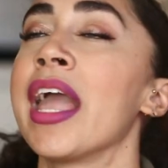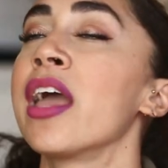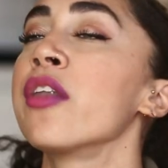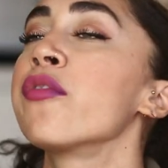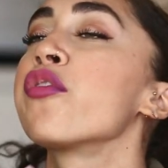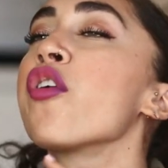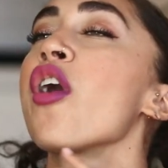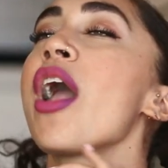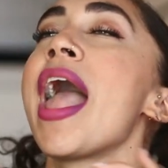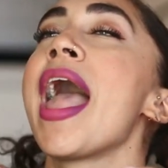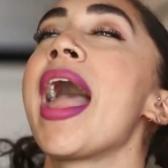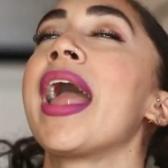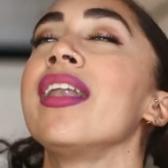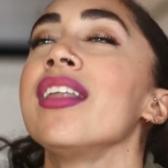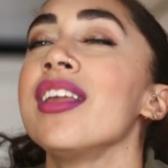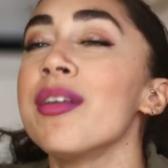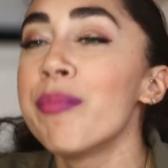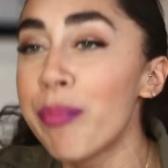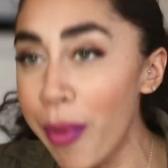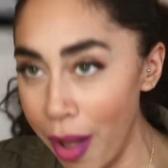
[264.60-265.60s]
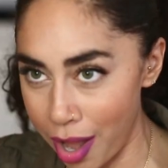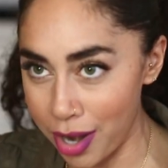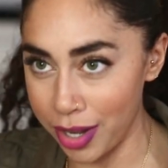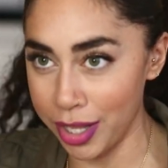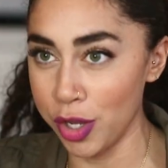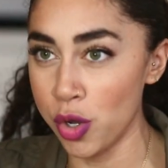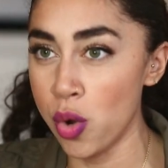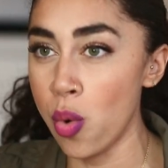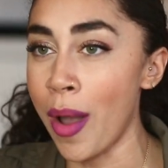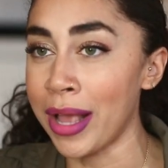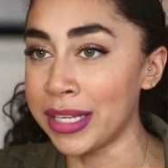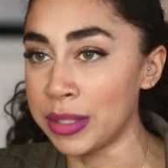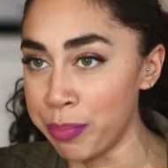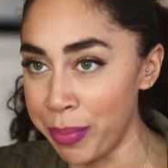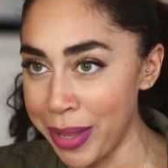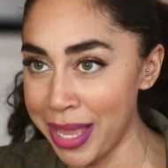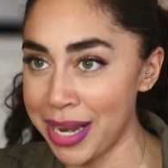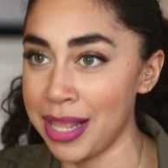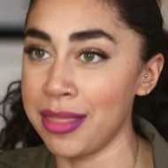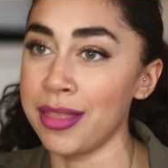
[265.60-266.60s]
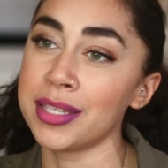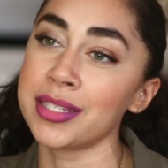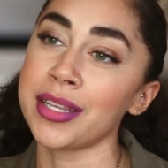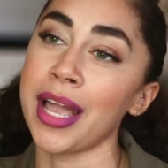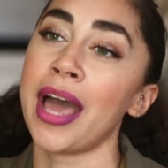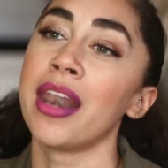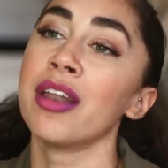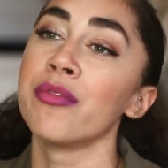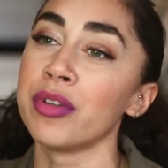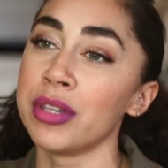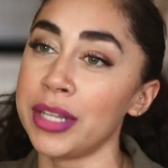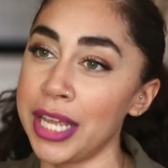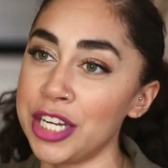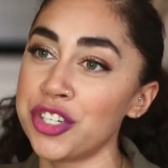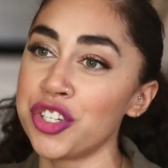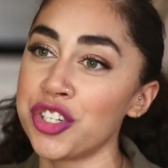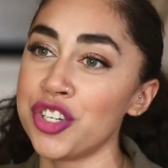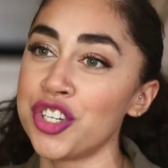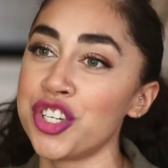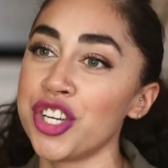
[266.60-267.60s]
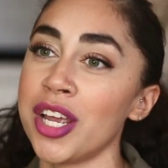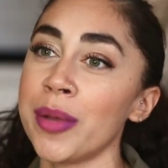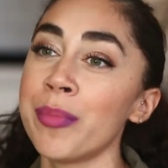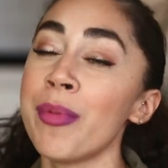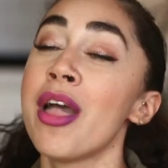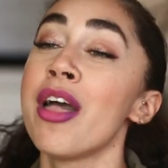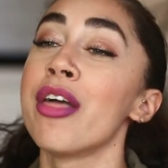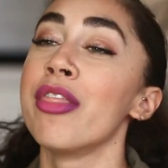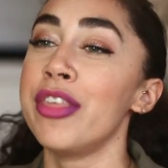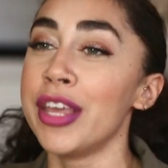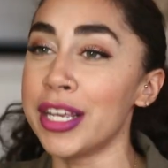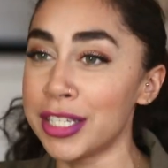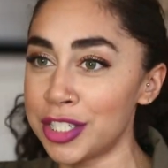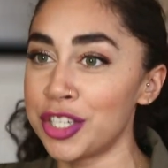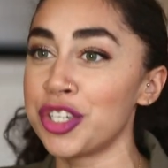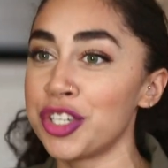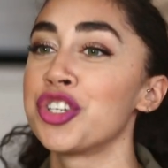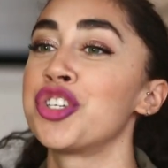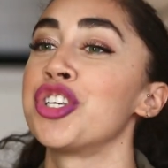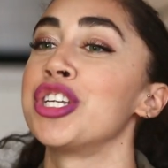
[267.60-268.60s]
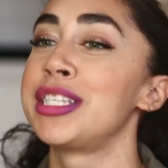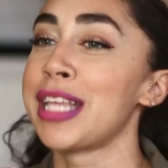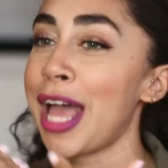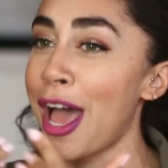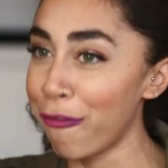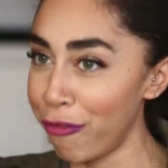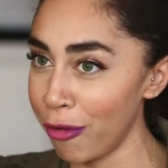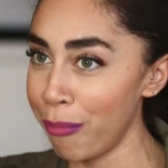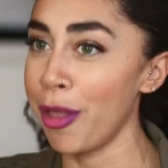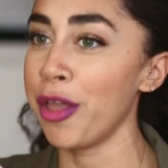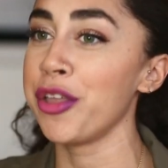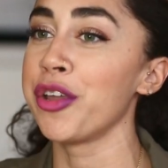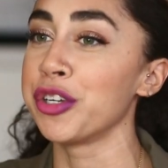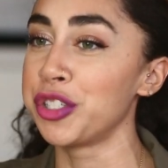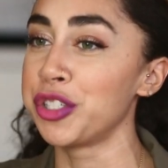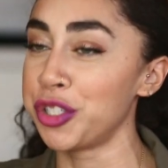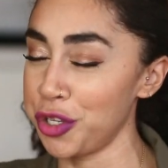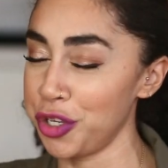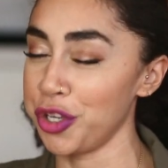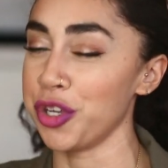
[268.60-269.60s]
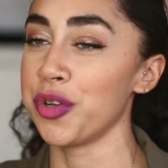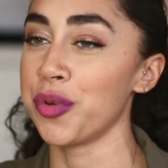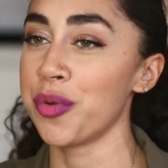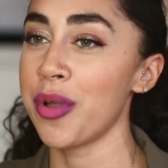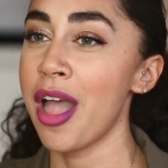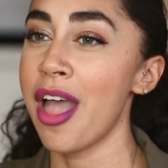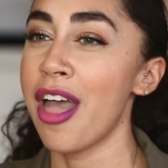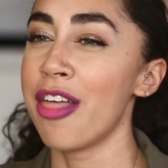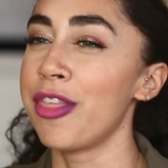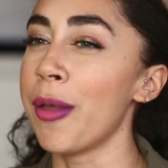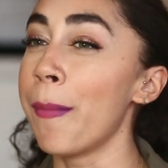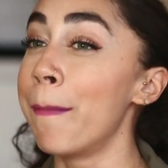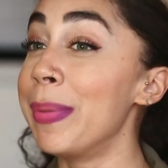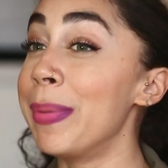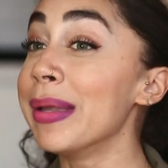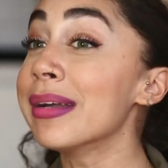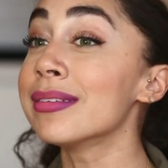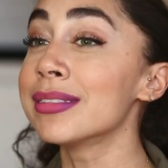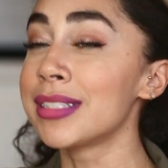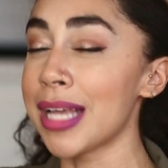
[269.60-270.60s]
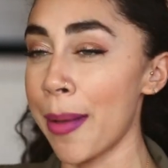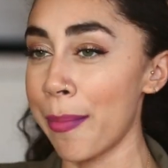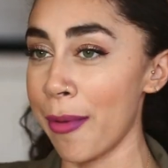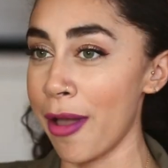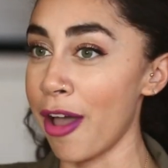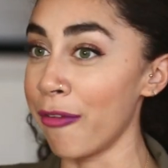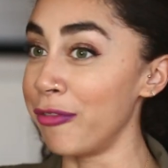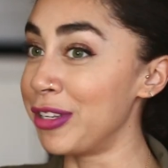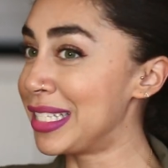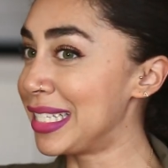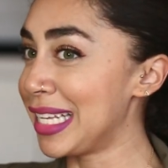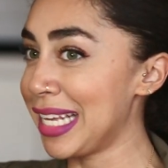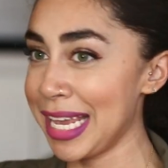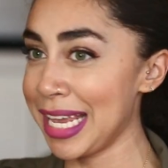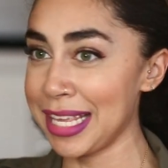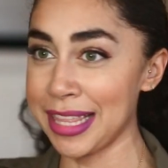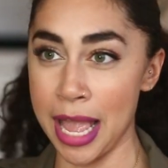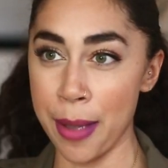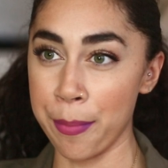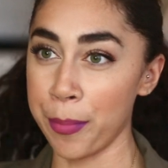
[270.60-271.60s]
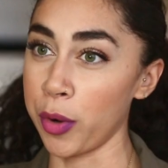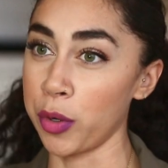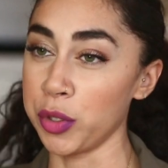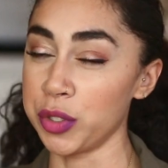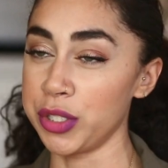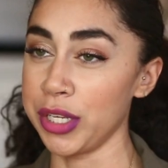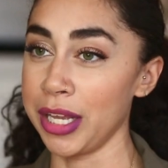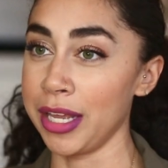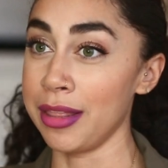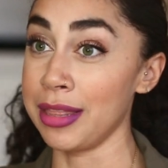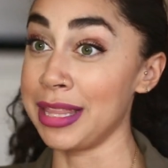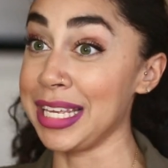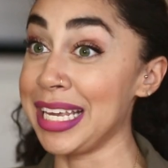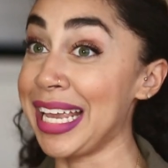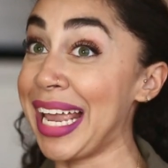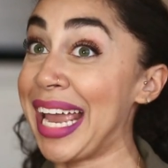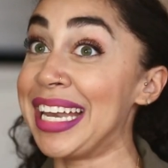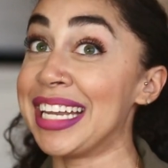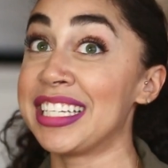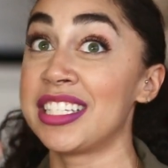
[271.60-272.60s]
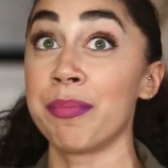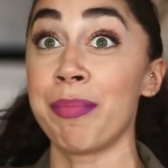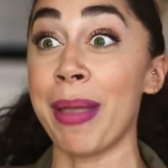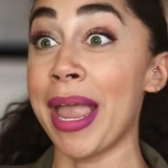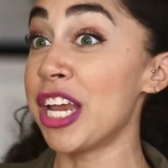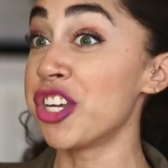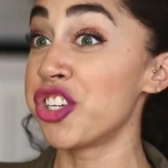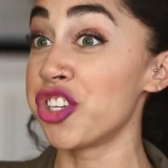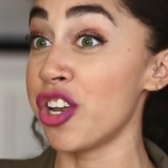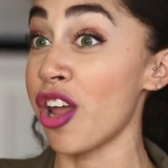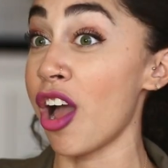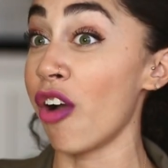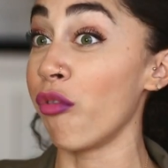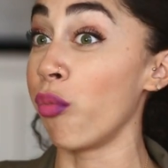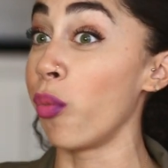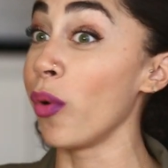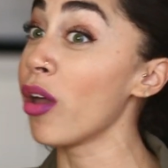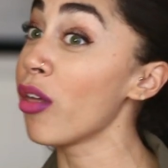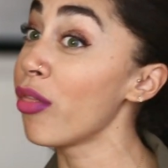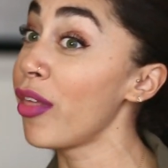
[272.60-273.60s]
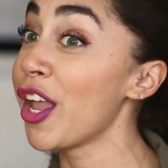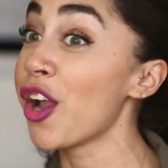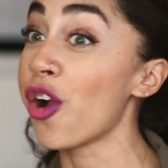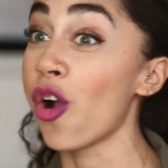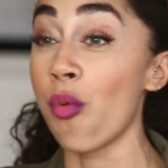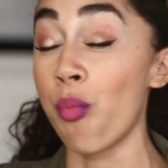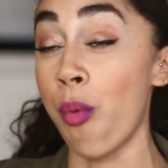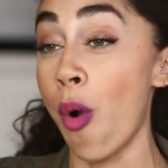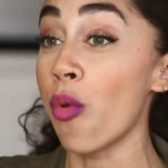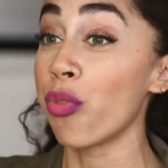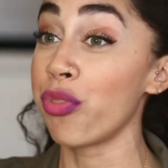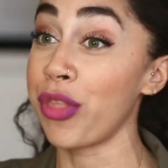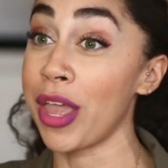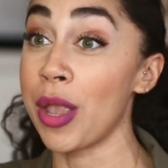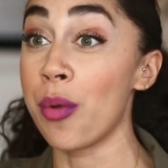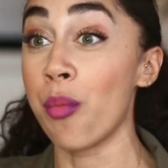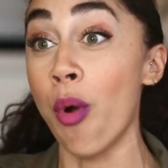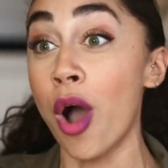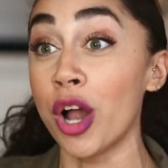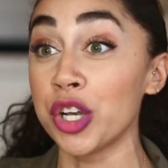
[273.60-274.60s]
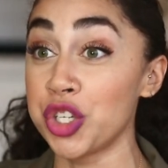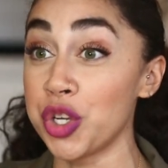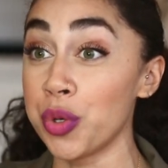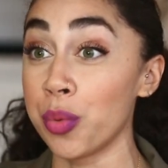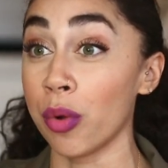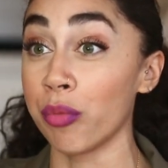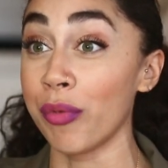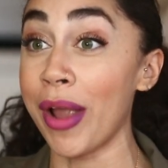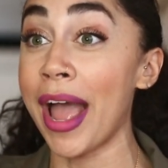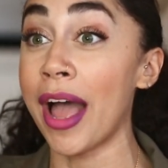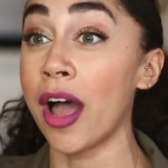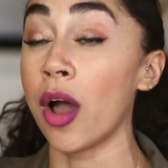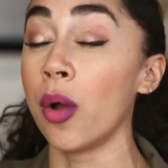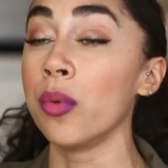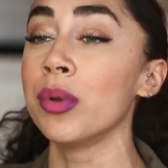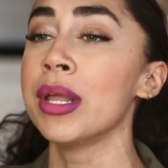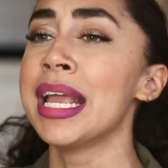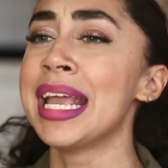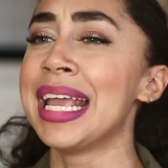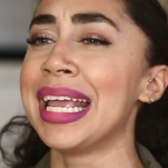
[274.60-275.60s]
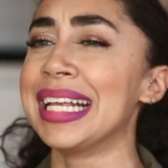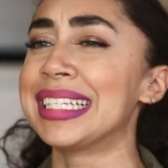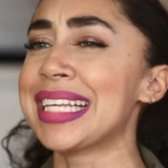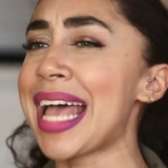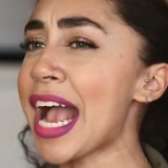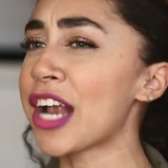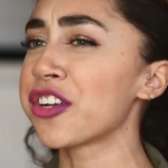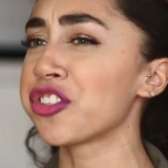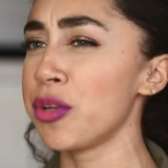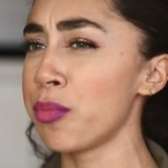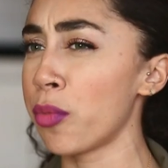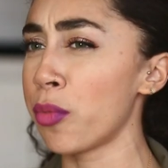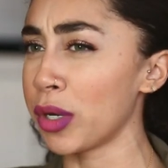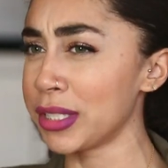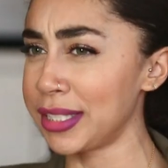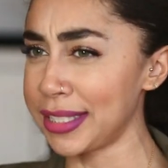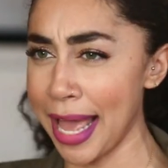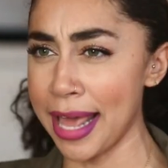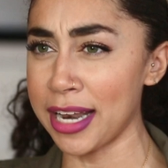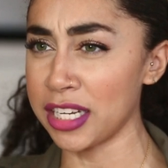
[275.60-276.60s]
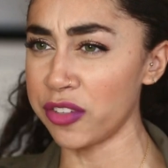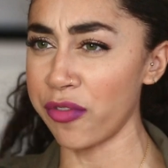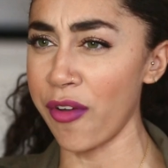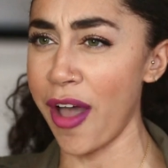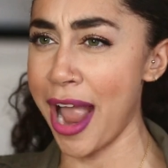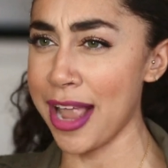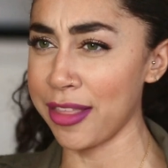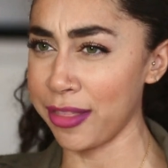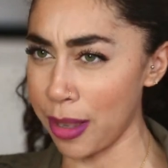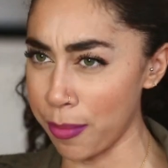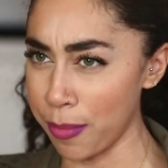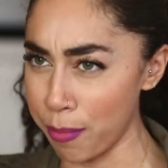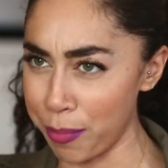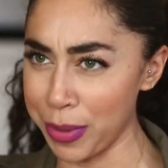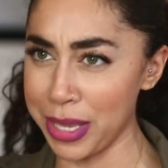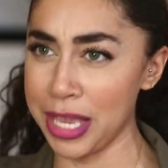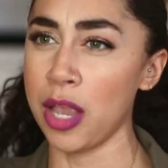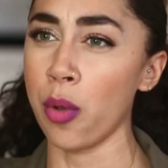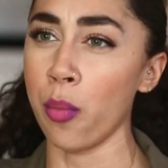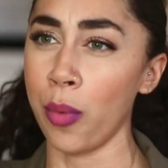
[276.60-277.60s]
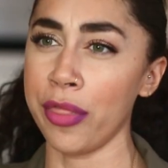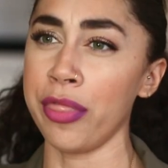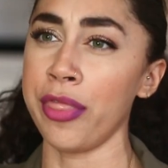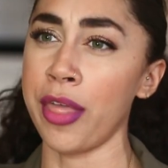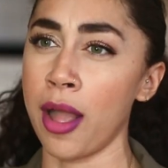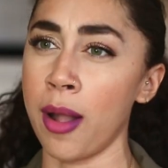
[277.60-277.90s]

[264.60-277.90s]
And for anybody who has been in this kind of relationship, this should sound familiar to you. The buildup of seeing that person, the anticipation of will they or won't they want you around, is actually more satisfying than being with